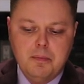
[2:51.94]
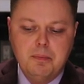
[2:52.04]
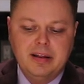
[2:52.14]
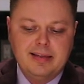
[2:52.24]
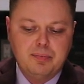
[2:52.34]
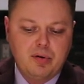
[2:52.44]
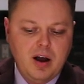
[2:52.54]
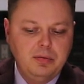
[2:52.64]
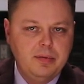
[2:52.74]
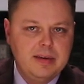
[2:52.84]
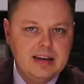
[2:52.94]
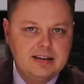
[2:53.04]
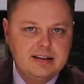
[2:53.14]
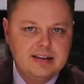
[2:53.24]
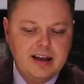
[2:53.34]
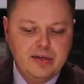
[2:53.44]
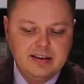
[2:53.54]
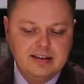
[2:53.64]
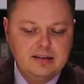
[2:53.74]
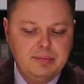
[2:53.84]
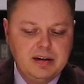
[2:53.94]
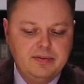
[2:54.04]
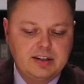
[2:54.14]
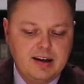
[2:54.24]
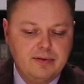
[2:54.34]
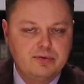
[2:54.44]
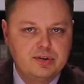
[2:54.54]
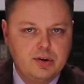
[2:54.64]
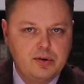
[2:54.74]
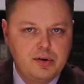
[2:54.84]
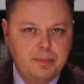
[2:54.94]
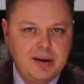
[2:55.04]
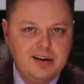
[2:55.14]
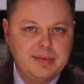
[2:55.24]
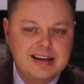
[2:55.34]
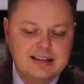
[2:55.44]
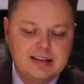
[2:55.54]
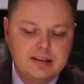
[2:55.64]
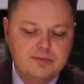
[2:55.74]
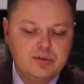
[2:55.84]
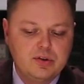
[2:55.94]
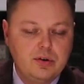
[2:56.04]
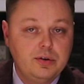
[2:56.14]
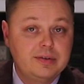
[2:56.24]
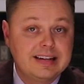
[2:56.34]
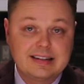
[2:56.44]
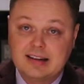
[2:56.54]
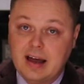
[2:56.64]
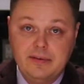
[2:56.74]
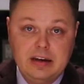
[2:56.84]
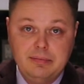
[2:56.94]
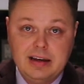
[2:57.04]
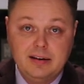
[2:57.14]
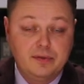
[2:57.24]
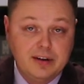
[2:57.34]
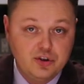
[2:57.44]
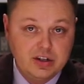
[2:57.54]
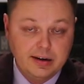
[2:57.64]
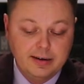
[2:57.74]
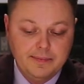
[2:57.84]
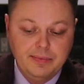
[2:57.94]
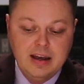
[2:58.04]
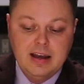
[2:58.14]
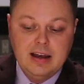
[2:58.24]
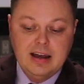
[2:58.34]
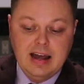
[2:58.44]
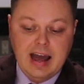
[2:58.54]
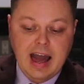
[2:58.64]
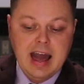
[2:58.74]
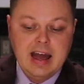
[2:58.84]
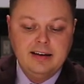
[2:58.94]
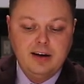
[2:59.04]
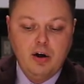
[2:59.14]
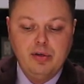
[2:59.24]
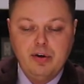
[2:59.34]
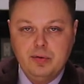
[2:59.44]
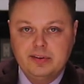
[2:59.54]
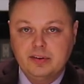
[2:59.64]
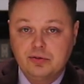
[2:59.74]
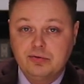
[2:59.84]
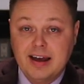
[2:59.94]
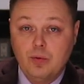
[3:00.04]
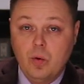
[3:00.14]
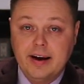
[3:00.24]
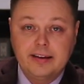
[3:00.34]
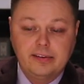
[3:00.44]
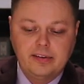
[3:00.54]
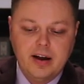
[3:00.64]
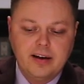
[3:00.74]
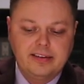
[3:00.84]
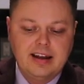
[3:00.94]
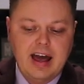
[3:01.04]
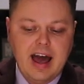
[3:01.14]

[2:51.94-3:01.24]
But the problem is, is that this is a bit of a tough risotto to pair because this risotto doesn't have any meat, it's vegetarian, and although it's in a red wine sauce, it